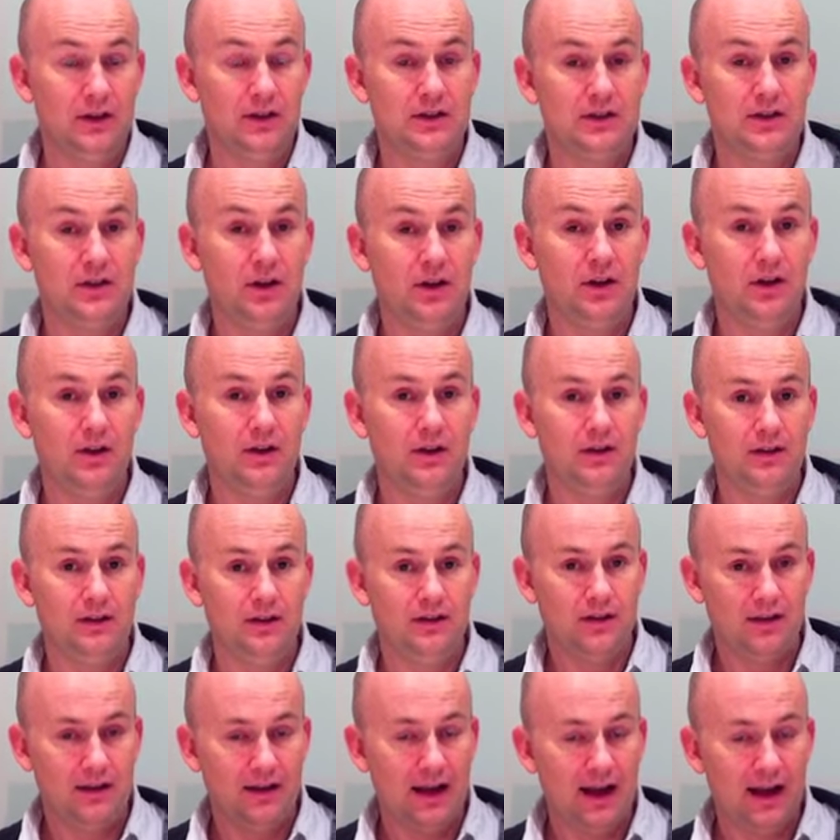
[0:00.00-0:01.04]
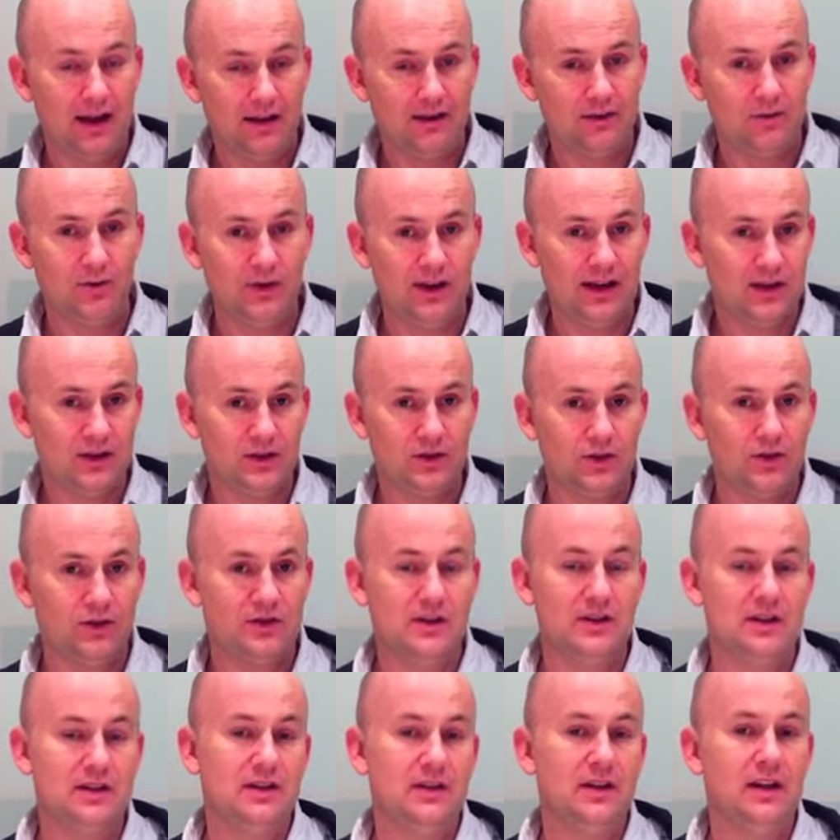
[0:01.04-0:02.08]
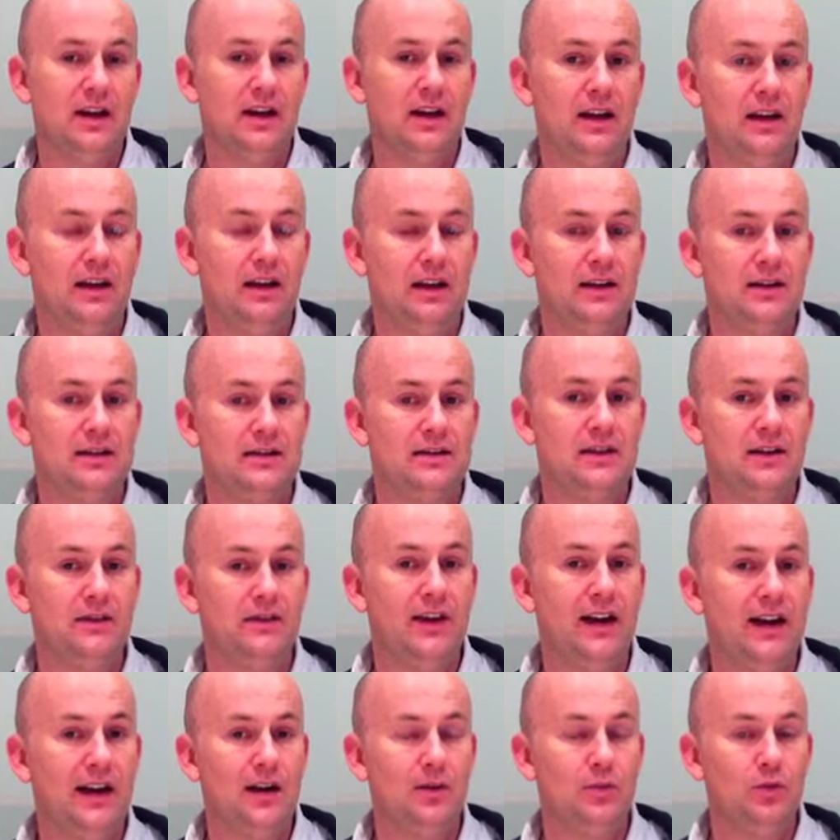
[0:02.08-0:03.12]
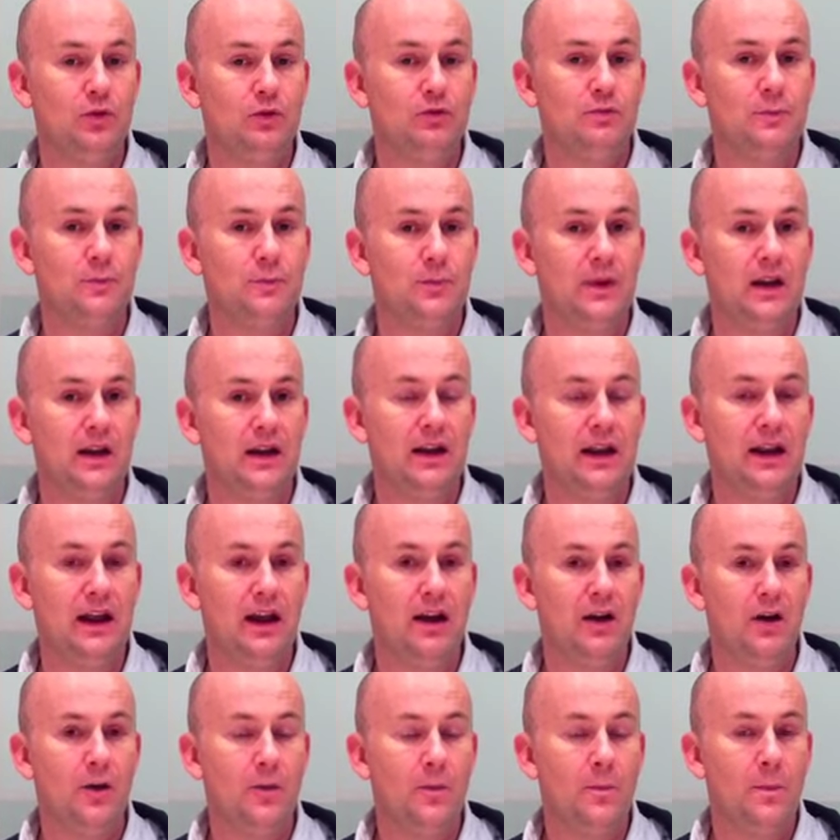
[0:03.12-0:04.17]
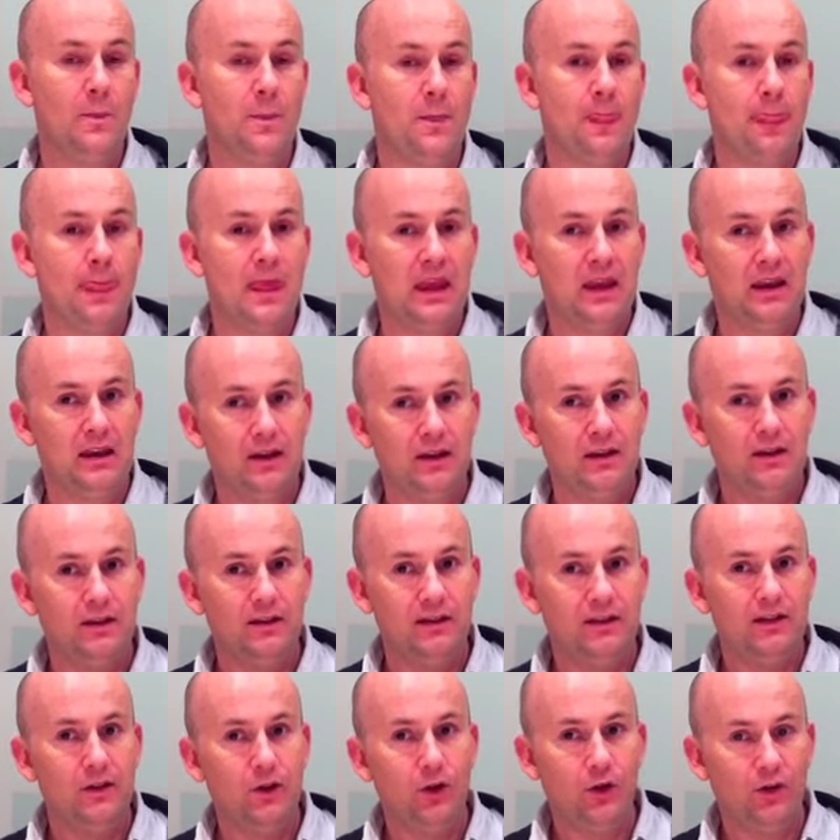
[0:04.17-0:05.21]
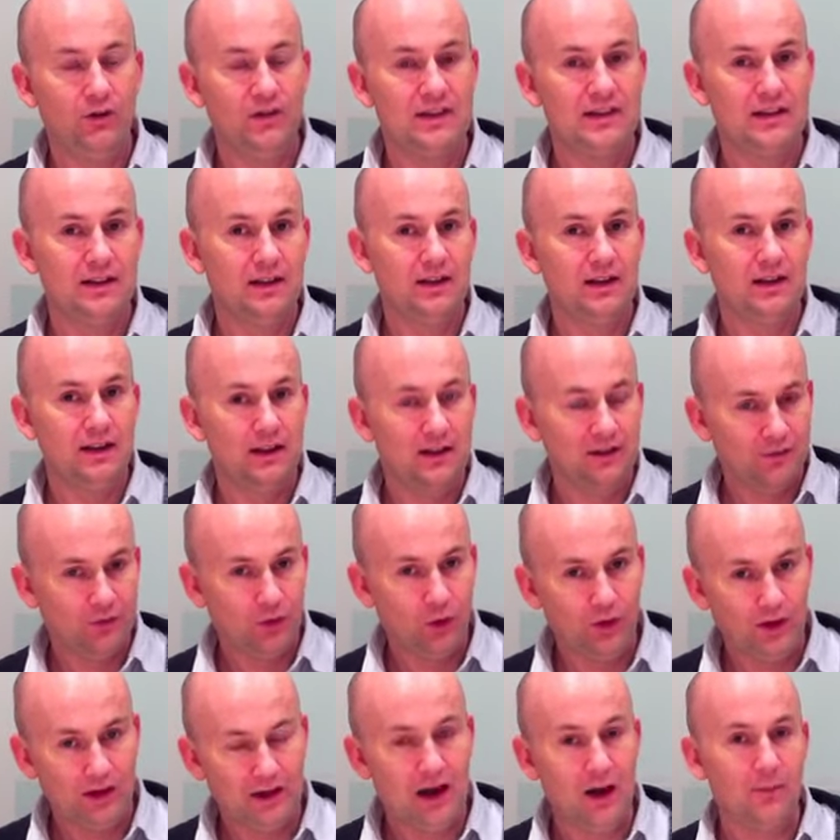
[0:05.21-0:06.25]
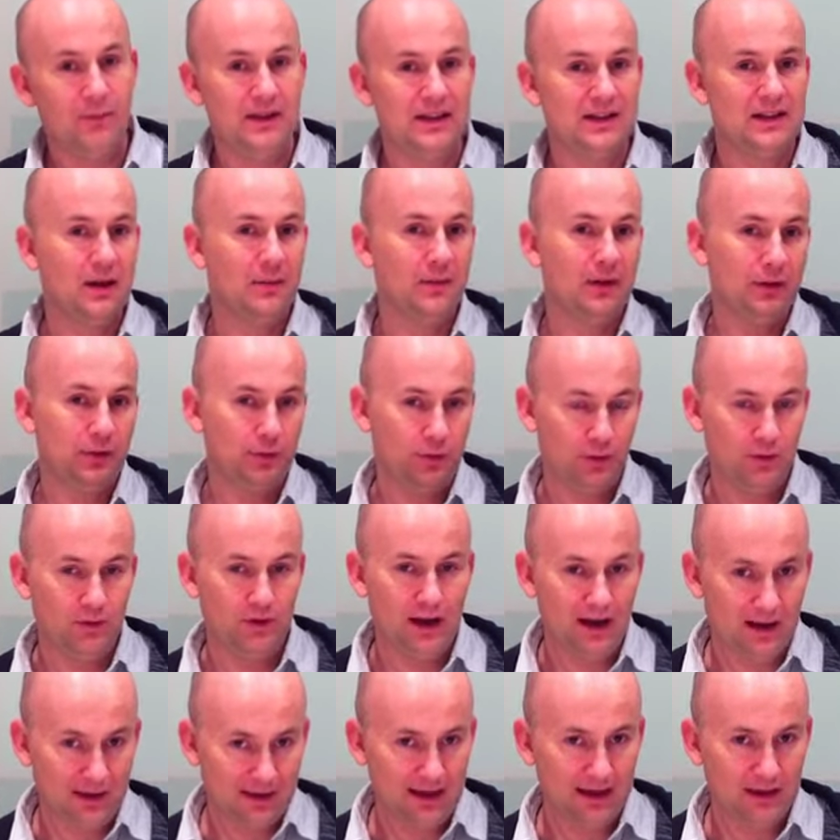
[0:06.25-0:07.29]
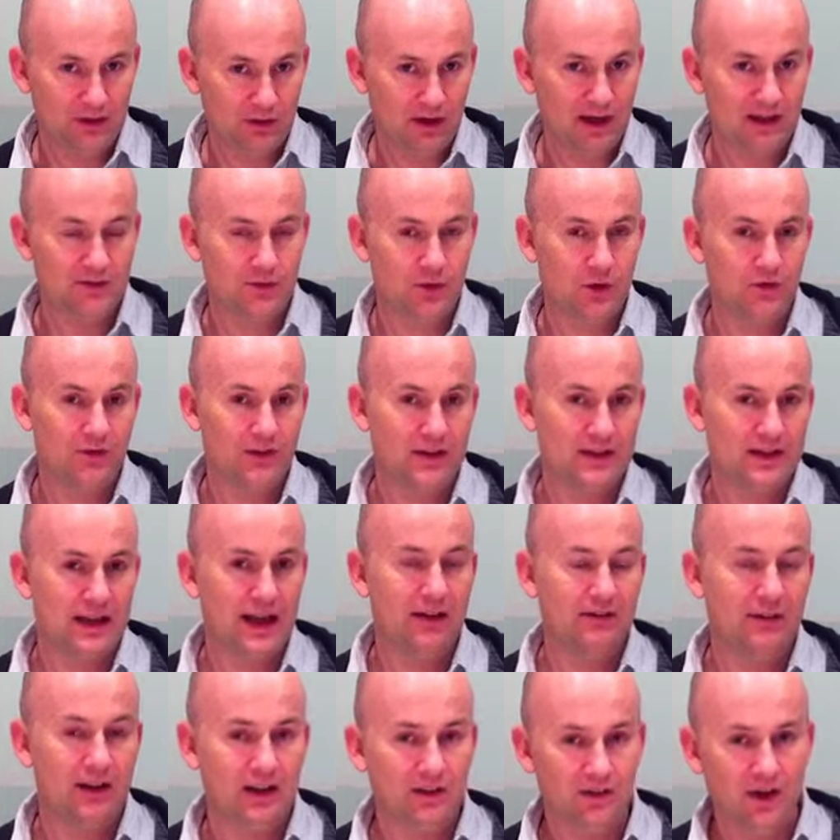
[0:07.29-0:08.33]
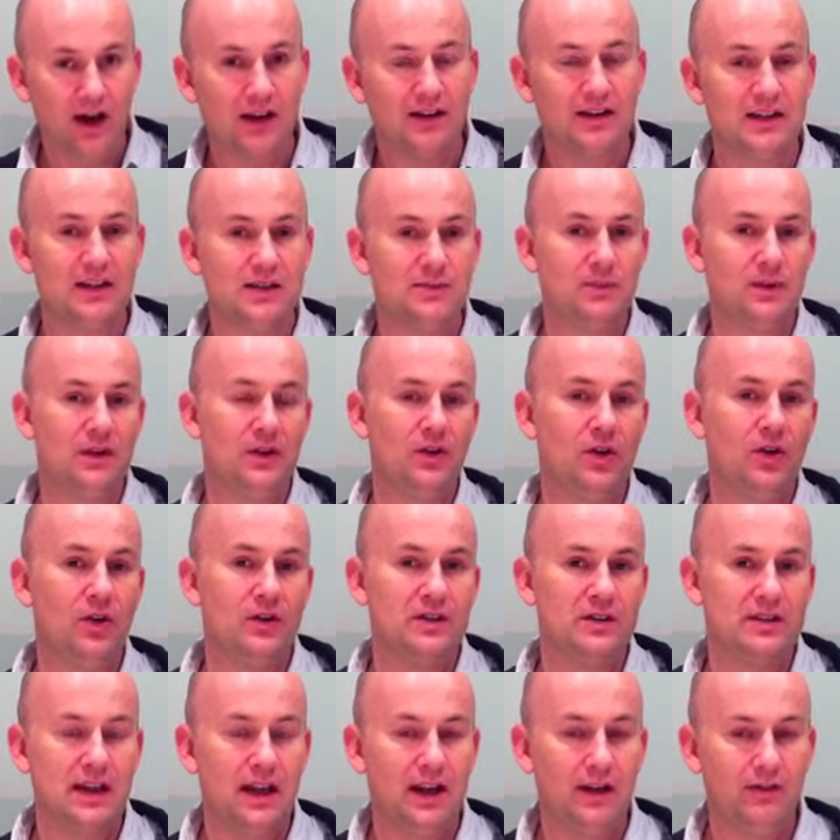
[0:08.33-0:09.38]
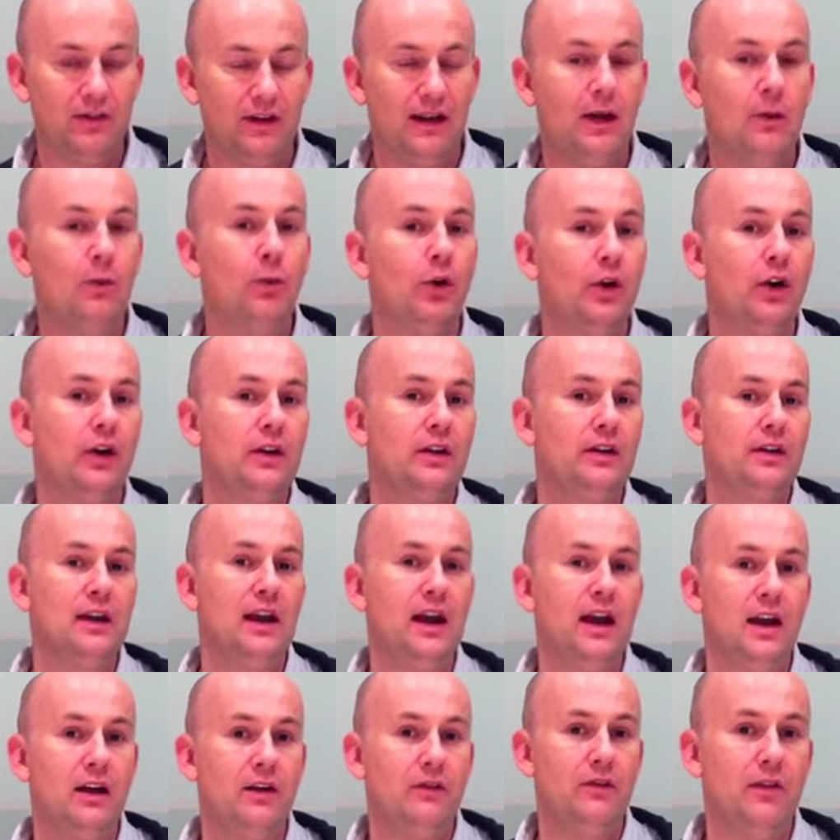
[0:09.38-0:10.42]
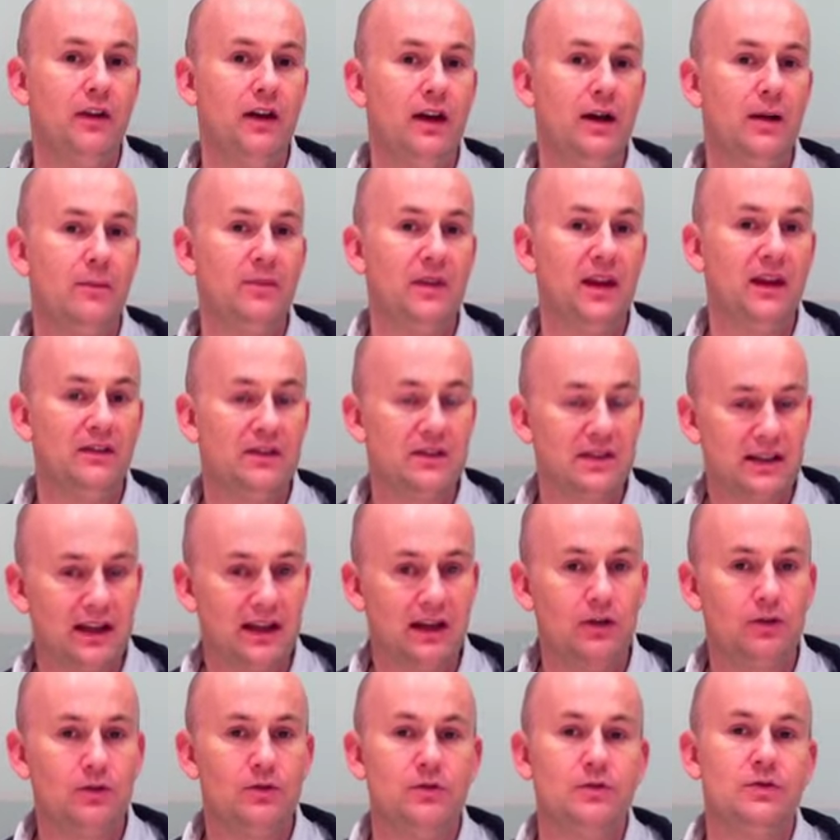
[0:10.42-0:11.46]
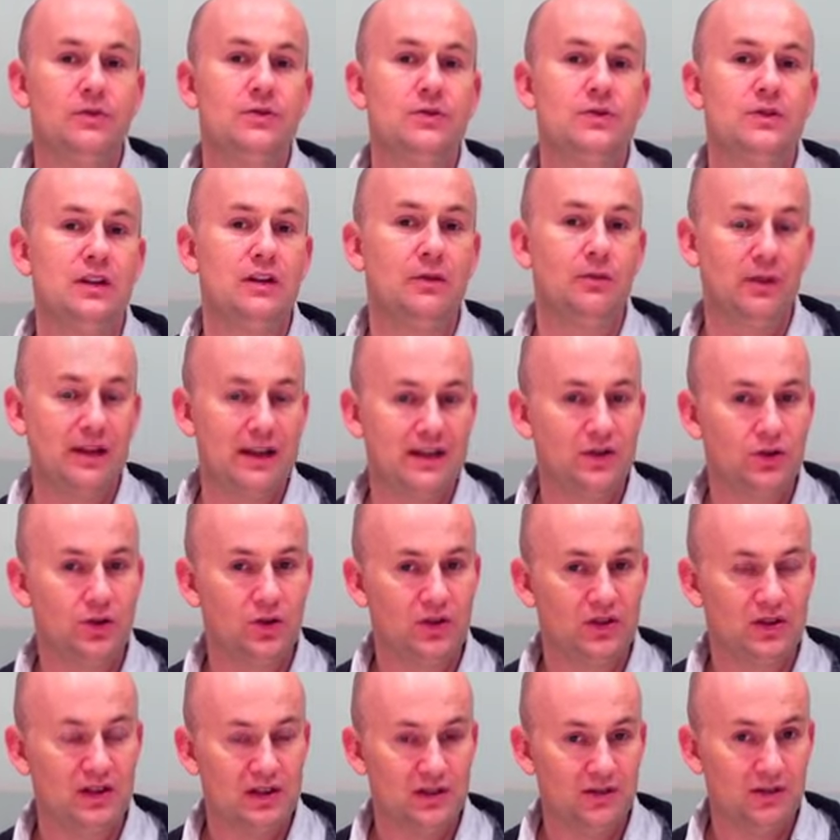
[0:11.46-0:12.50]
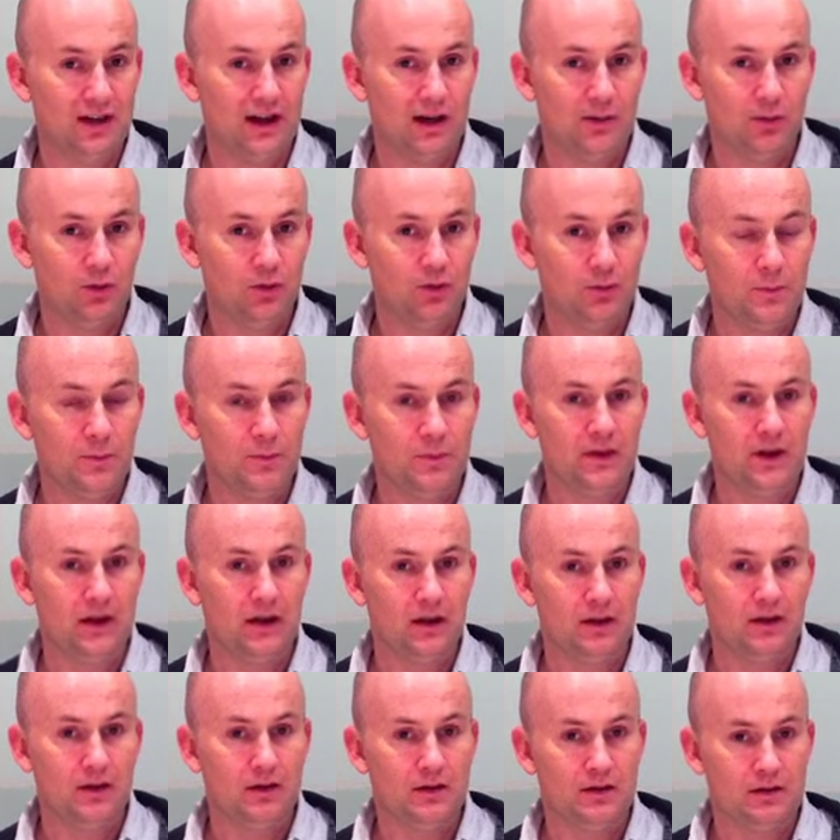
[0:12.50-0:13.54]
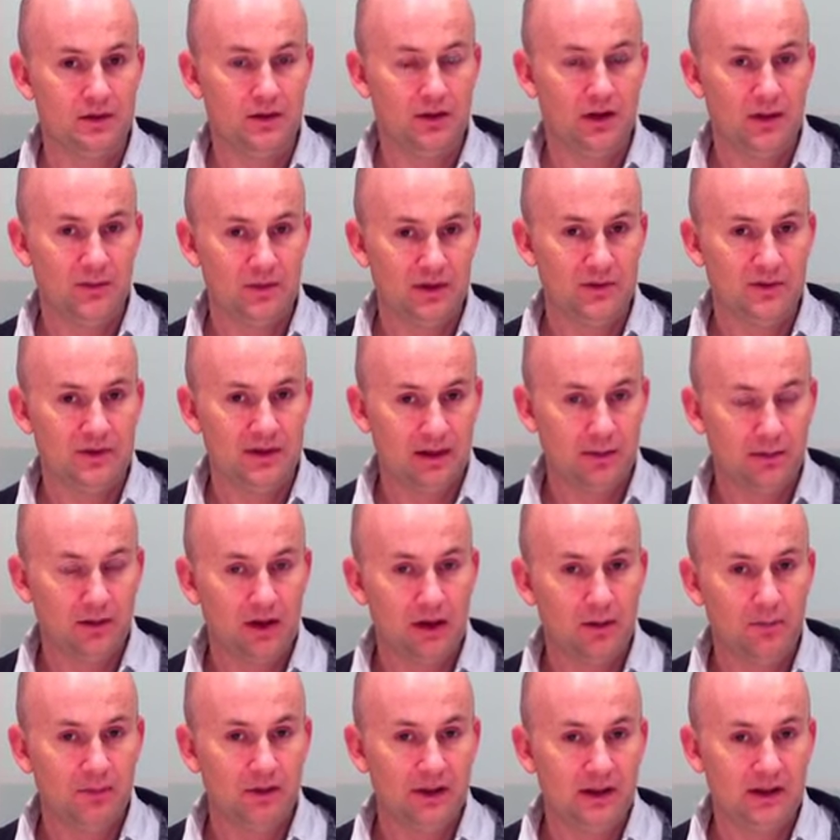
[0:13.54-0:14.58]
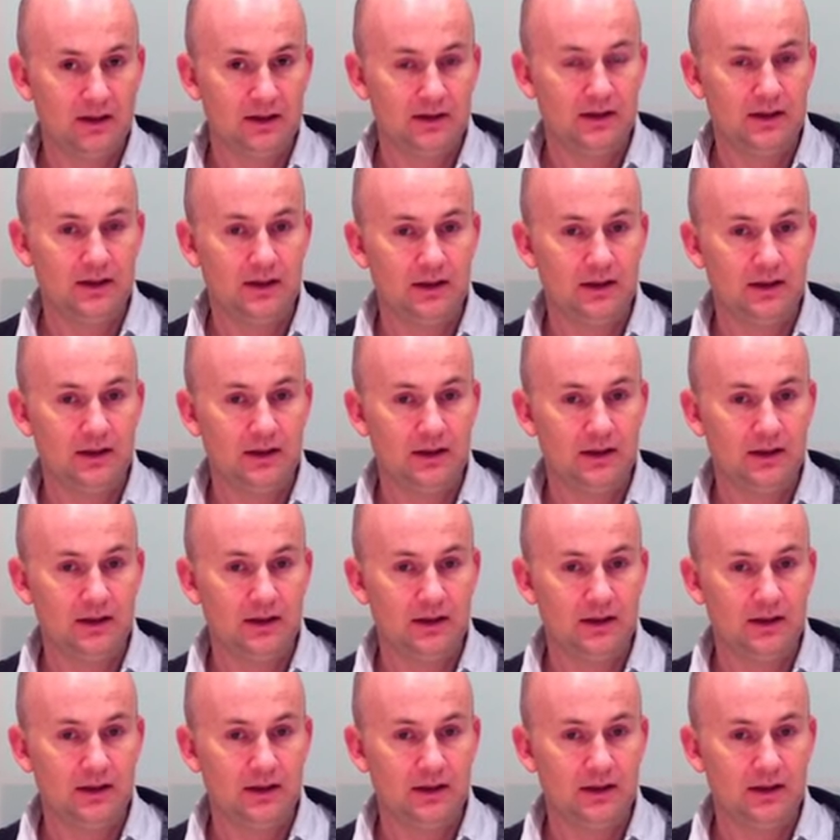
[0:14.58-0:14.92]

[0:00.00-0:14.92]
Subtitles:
So that resource is available now. Obviously, for all the companies coming through a tech transfer office, they have an advantage because they have a network, they have skills and resources available to help them set up a company.